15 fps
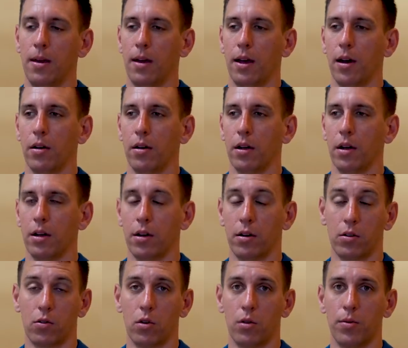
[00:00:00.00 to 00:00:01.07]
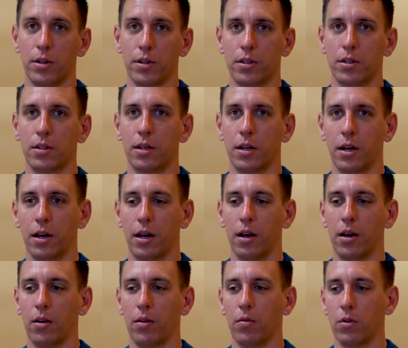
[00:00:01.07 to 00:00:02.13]
out in, here in Corpus,
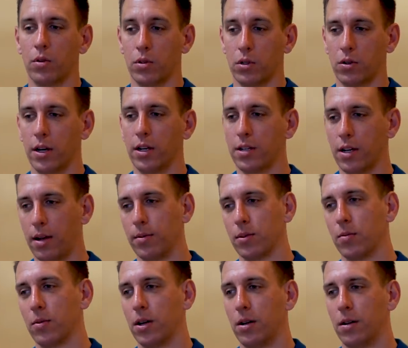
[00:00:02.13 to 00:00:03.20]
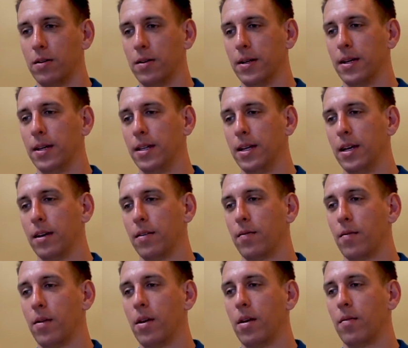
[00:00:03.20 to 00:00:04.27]
which was a great time as well. And then
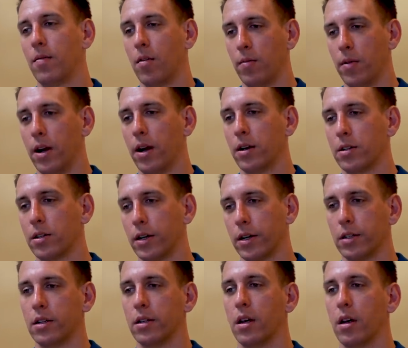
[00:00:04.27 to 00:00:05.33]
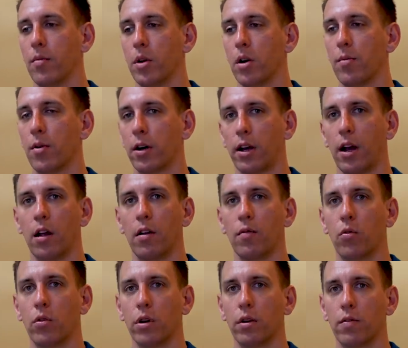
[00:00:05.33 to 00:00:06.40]
from there, selected Miramar,
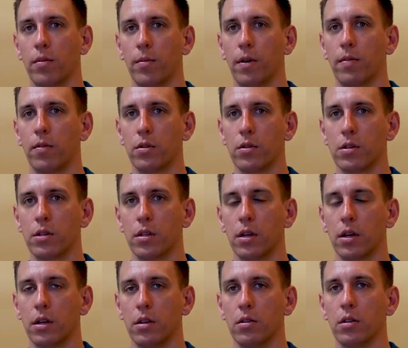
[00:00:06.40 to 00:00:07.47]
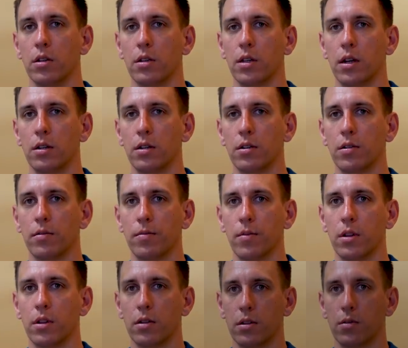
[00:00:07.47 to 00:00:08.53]
California for my first duty station
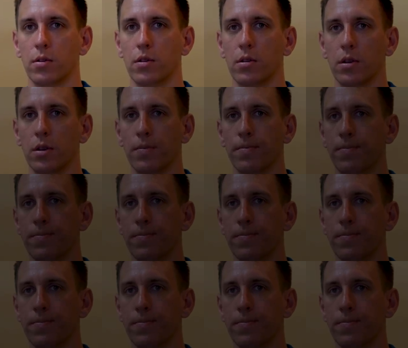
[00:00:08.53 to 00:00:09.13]
in the C-130.